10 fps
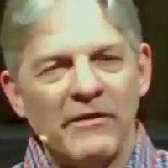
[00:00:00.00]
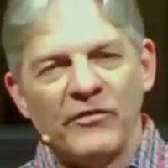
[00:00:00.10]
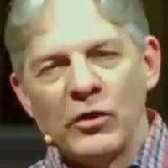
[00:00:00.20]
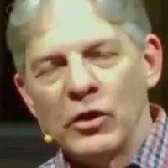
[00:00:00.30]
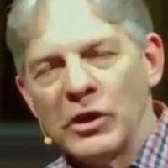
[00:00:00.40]

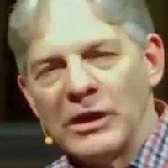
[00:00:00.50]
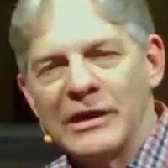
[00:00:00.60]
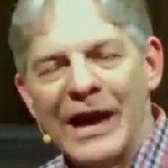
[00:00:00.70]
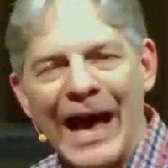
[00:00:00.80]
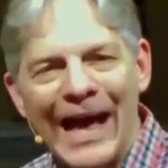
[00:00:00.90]
But if
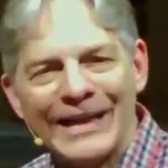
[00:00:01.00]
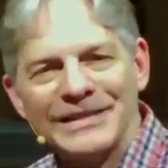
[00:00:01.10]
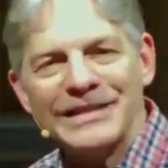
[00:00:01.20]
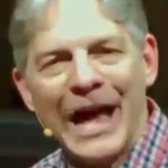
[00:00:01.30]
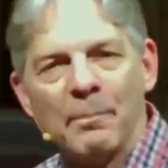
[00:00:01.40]

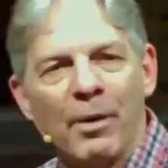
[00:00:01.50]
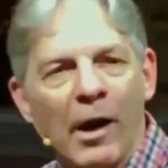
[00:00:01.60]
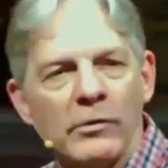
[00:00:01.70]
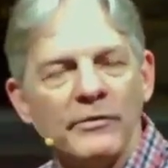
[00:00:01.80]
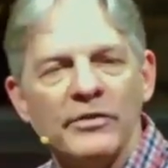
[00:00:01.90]
God is
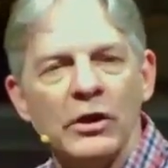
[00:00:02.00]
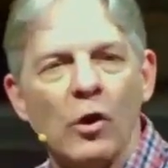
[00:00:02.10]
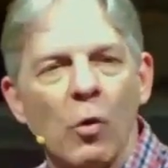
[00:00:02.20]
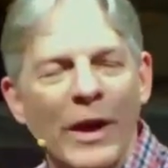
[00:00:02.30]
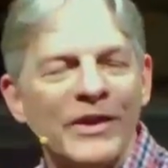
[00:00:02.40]
not part
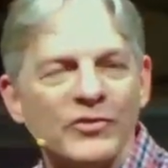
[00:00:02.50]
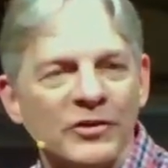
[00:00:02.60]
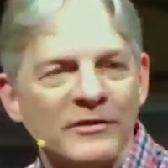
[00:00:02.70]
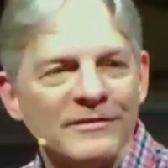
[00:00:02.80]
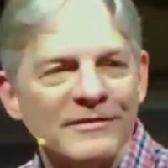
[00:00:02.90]
of the
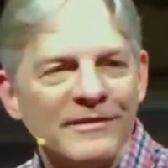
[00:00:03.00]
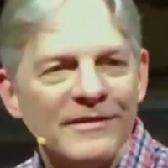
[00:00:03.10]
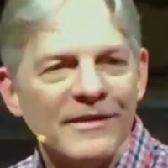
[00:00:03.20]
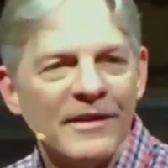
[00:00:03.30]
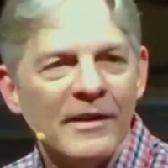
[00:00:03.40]
equation,
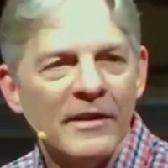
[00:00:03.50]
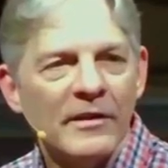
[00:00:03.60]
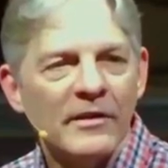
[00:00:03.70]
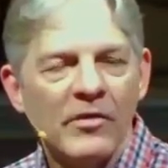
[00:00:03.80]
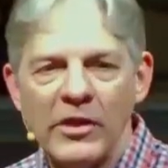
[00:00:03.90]

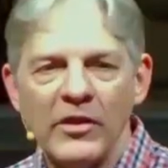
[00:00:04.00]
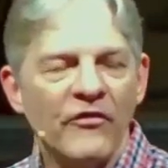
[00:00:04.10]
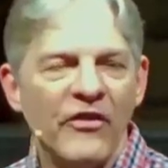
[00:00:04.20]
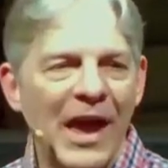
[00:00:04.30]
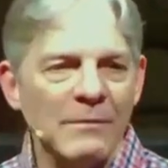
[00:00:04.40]

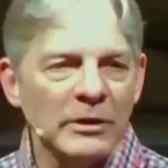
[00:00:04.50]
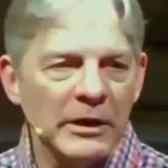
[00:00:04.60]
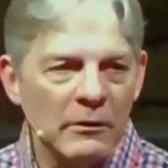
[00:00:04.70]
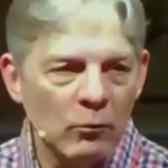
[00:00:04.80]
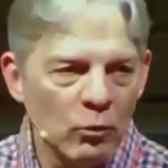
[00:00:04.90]
then the
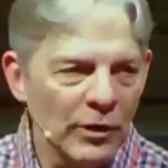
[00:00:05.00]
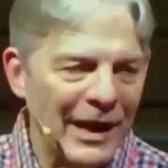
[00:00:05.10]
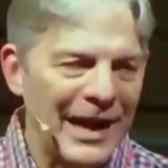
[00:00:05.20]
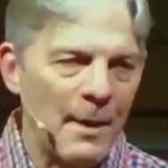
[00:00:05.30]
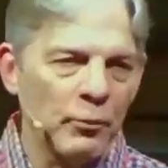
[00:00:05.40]
family
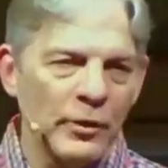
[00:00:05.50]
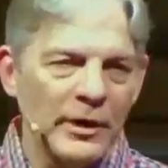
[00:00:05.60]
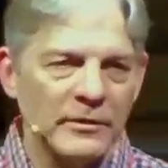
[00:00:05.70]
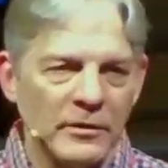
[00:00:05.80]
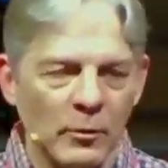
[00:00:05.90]
will not
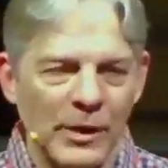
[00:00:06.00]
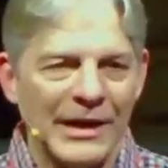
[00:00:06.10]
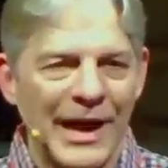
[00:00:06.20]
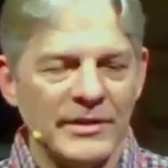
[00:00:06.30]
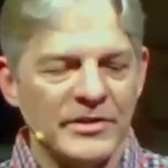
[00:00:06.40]
operate
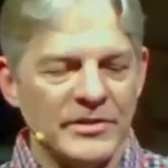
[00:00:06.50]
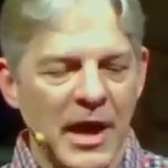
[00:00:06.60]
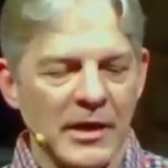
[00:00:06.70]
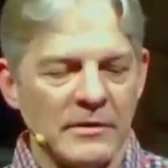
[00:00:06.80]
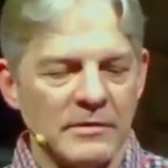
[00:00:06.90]
the way
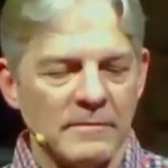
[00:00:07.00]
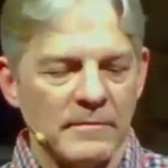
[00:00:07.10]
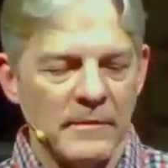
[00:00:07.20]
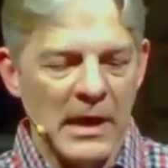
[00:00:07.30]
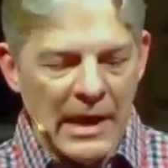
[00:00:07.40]
God designed.
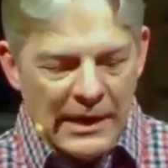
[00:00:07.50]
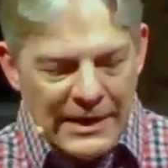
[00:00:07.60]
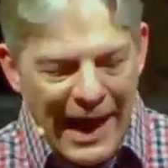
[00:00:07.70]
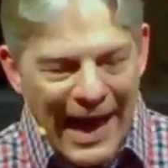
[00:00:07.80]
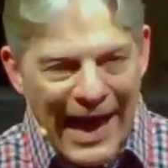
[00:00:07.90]

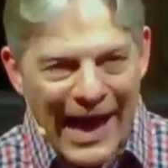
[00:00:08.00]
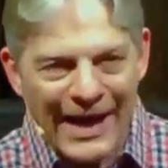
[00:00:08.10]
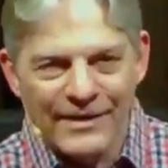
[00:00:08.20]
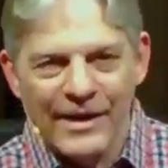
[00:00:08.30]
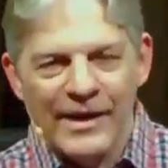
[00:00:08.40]

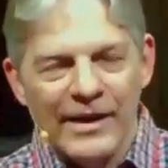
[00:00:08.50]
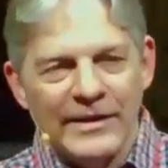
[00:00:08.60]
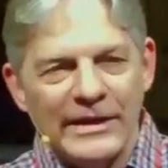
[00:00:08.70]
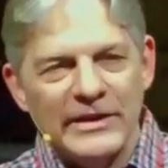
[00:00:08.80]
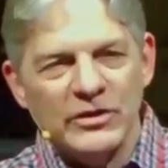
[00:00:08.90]
God
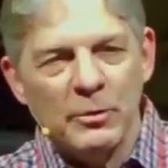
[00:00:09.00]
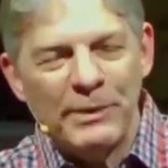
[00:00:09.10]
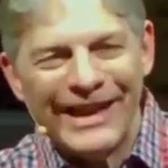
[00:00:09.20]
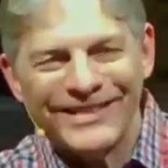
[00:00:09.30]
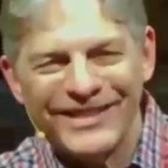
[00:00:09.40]

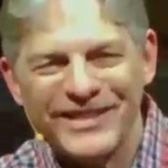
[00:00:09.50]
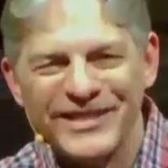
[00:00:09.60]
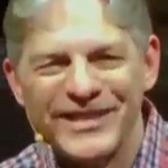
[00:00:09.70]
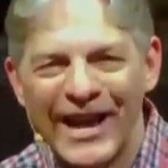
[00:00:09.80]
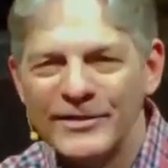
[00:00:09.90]
needs to be
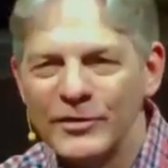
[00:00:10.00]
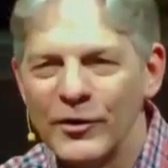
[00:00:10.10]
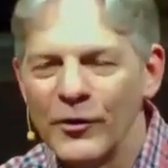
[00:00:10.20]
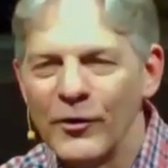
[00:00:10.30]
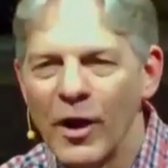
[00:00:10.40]
at the
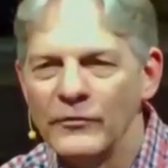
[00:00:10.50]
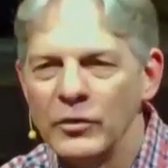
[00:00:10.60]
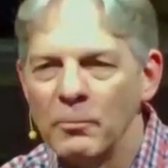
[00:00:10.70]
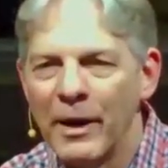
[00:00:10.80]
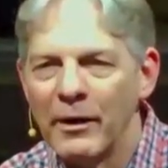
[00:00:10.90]

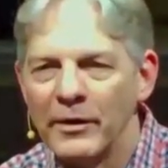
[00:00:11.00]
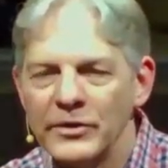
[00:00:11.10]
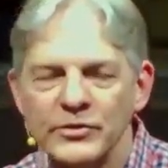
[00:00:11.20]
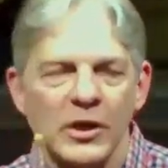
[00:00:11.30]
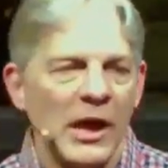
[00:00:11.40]
center of your
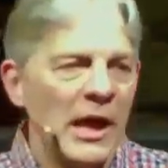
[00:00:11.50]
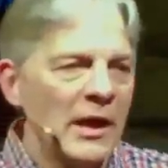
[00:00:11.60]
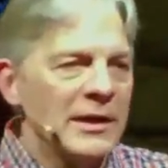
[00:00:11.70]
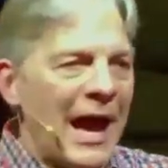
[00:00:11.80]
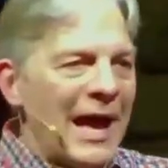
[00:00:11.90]

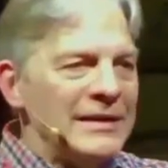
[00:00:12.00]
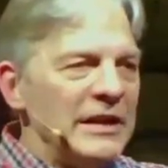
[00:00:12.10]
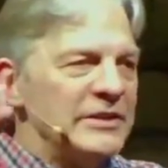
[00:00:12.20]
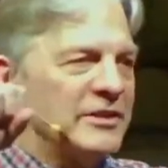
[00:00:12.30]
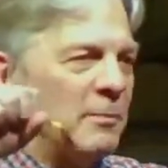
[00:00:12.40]
marriage.
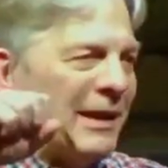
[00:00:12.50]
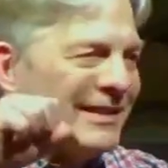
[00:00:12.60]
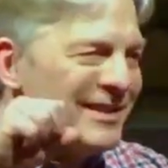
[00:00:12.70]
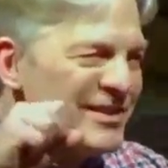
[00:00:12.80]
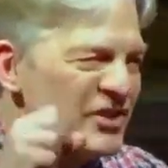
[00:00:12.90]
God needs
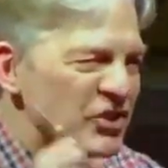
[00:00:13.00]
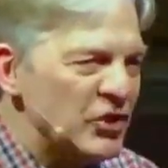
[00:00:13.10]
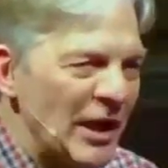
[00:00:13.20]
to be at the